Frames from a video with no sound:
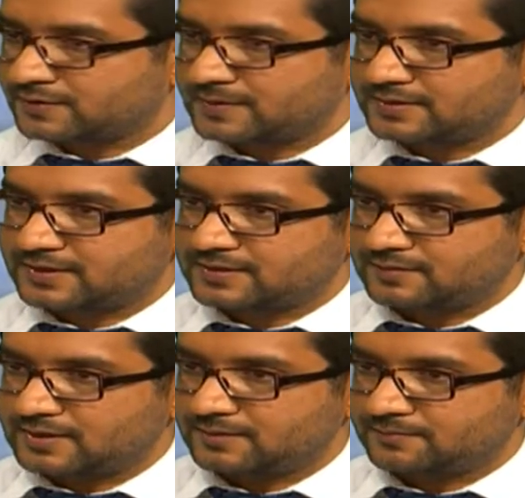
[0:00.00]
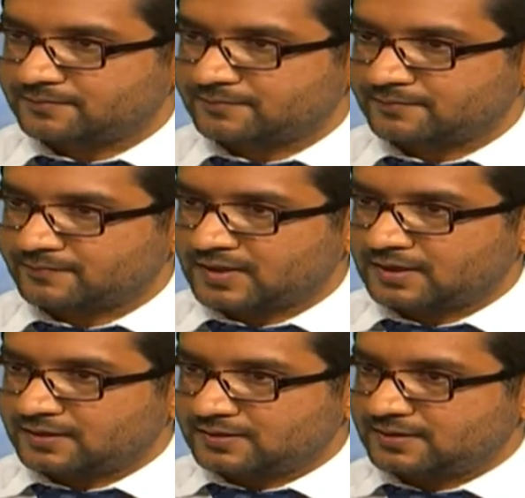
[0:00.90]
hospitals as well.
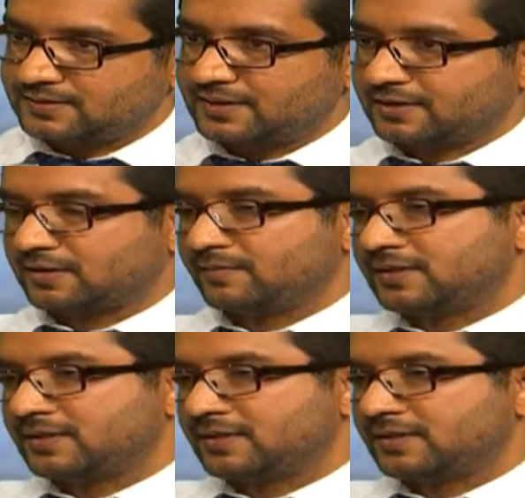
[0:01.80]
This is a DEXA